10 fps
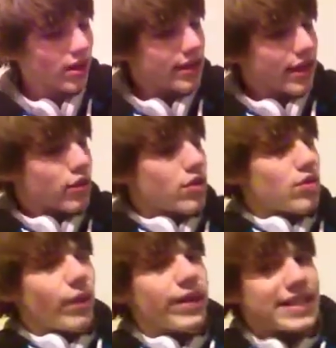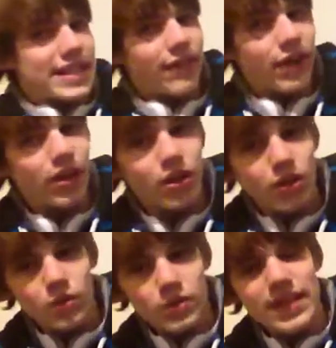Yeah, you can run Diva.
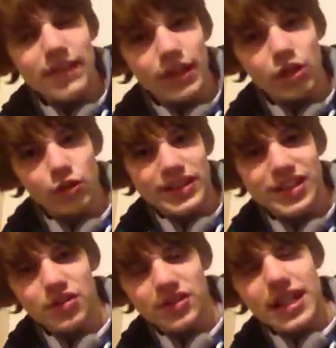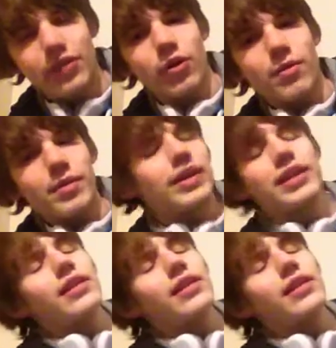Diva increases your Synchro ability.